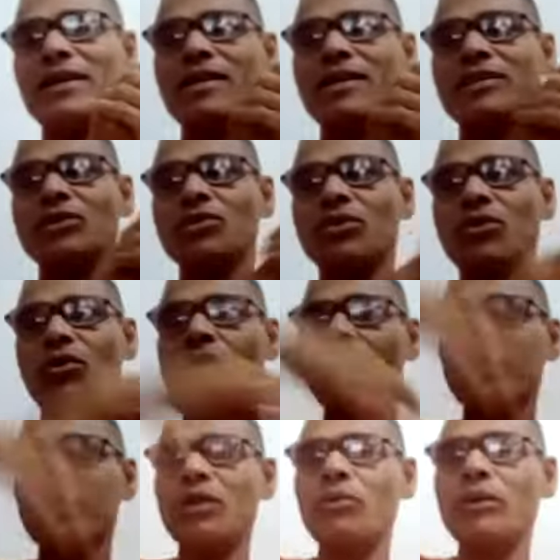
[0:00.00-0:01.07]
So all
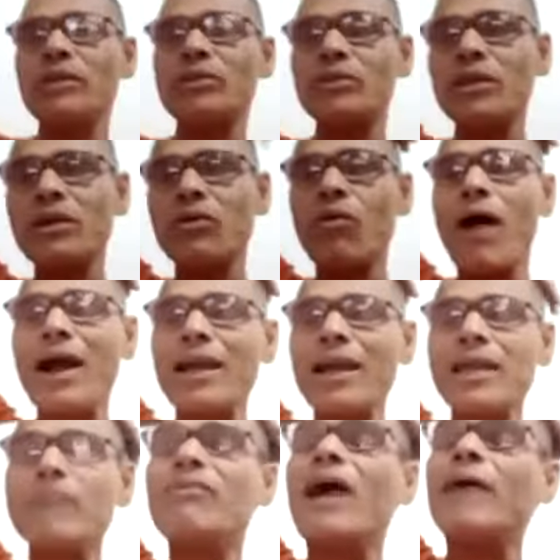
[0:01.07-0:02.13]
the way to the
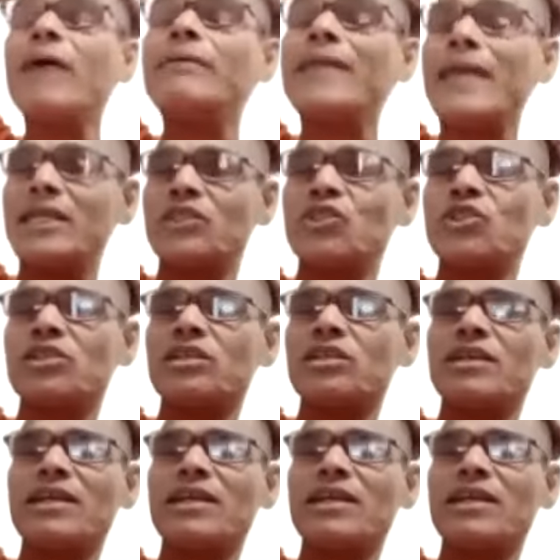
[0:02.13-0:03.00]
walking 5 days,